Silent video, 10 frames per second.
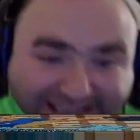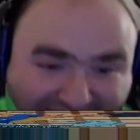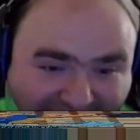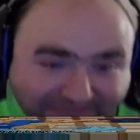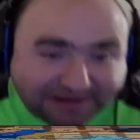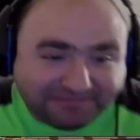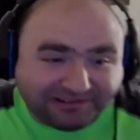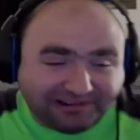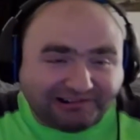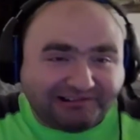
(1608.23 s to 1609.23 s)
Damn it,
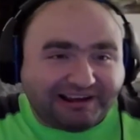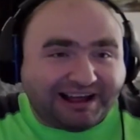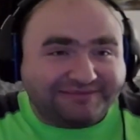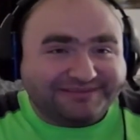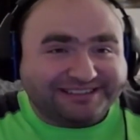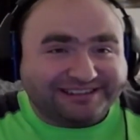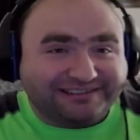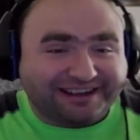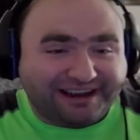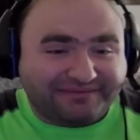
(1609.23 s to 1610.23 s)
bro, I'm
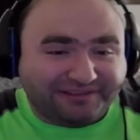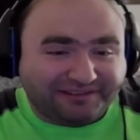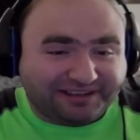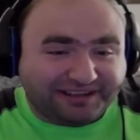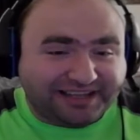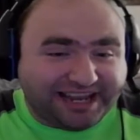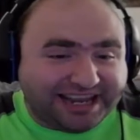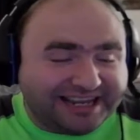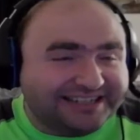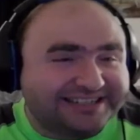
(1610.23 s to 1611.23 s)
so hyped, bro. The
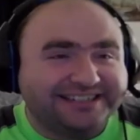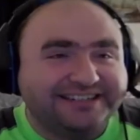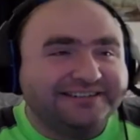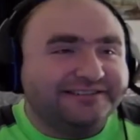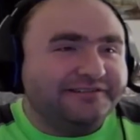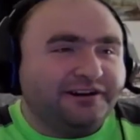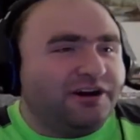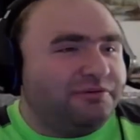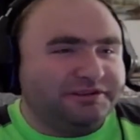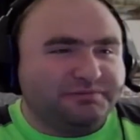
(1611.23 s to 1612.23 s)
legs,
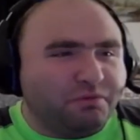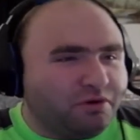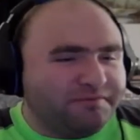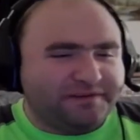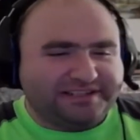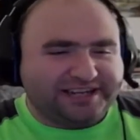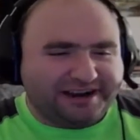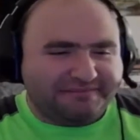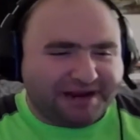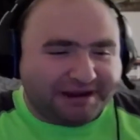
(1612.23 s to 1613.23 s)
oh, it's morphin'
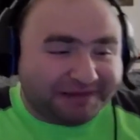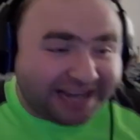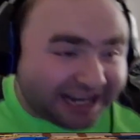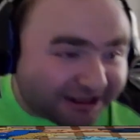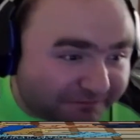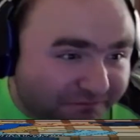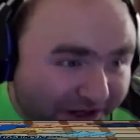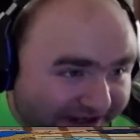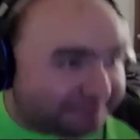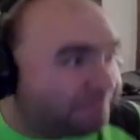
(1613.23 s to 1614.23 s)
time, baby. It's
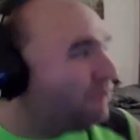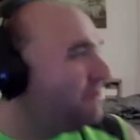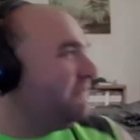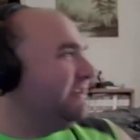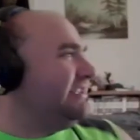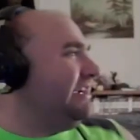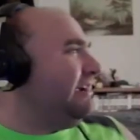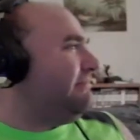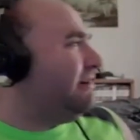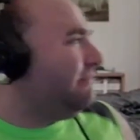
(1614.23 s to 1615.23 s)
fucking morphin'
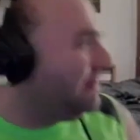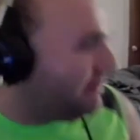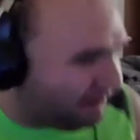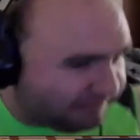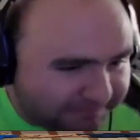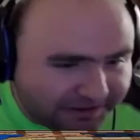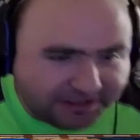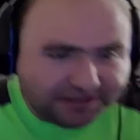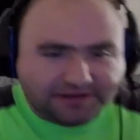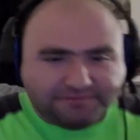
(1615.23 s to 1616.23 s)
time, here we go.
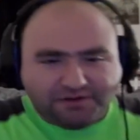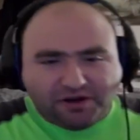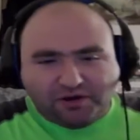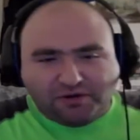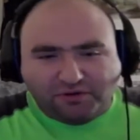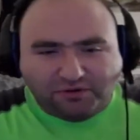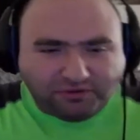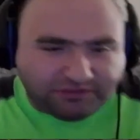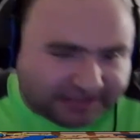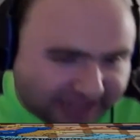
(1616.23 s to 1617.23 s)

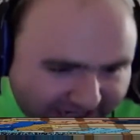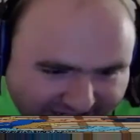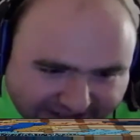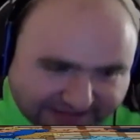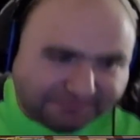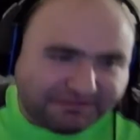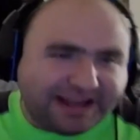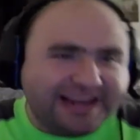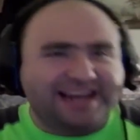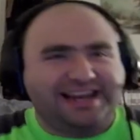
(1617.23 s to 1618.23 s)
Oh,
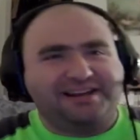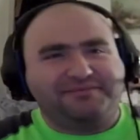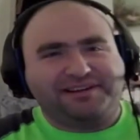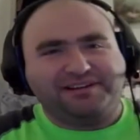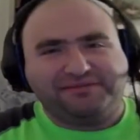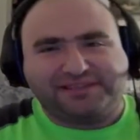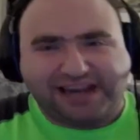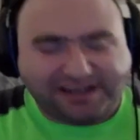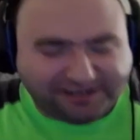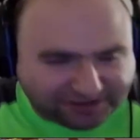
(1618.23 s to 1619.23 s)
dynamite. Here we go.
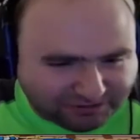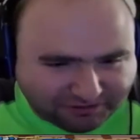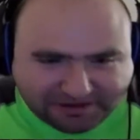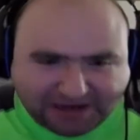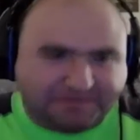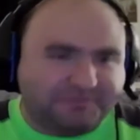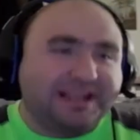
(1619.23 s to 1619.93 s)
Dinosaur, baby.